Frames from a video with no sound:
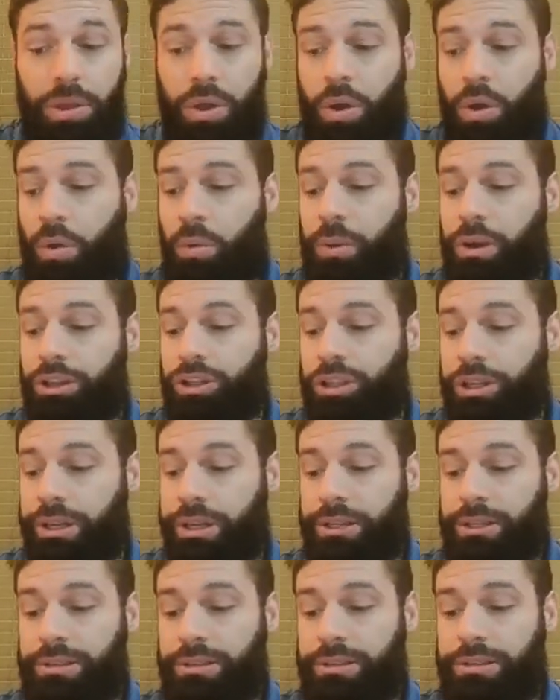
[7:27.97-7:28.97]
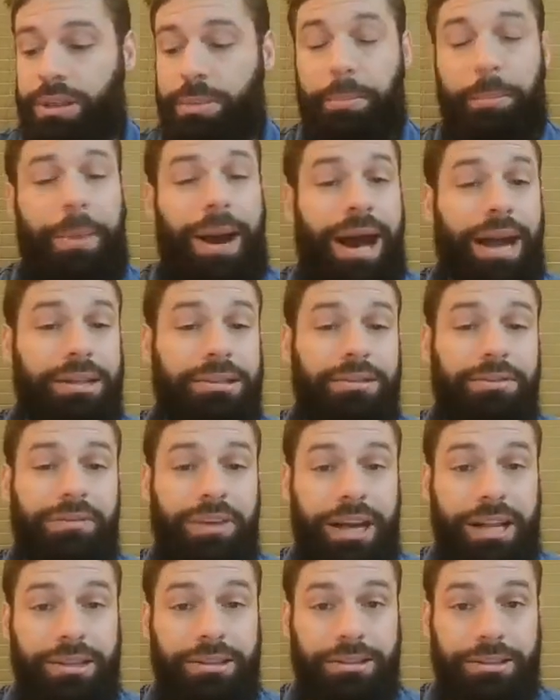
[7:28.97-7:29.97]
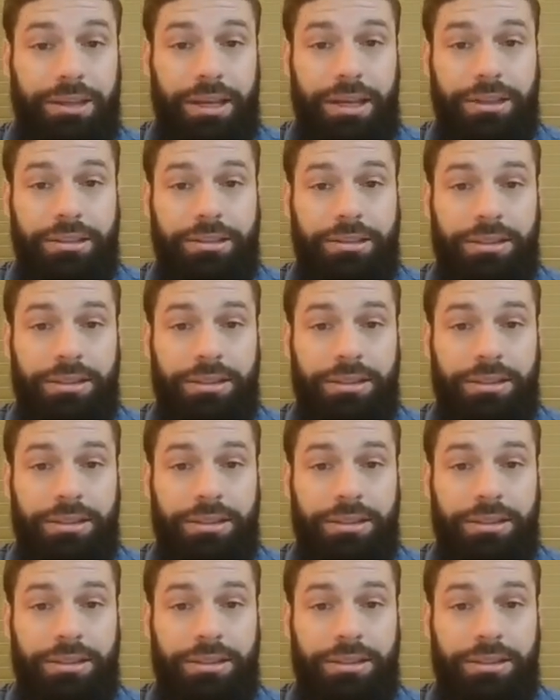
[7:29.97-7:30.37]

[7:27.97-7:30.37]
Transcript: which is the max file size.